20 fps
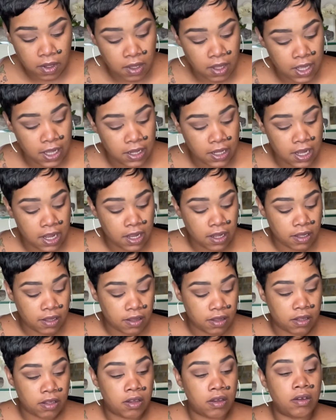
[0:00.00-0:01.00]
And that is
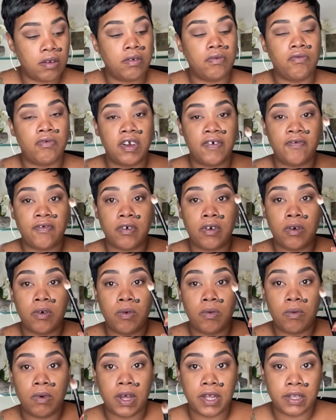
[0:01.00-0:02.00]
the Rougher
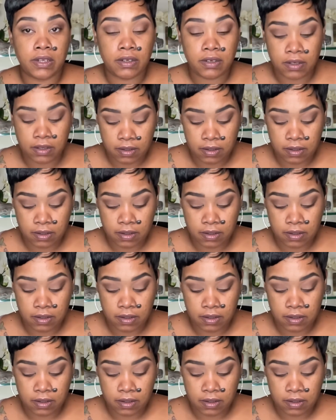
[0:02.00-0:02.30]
01.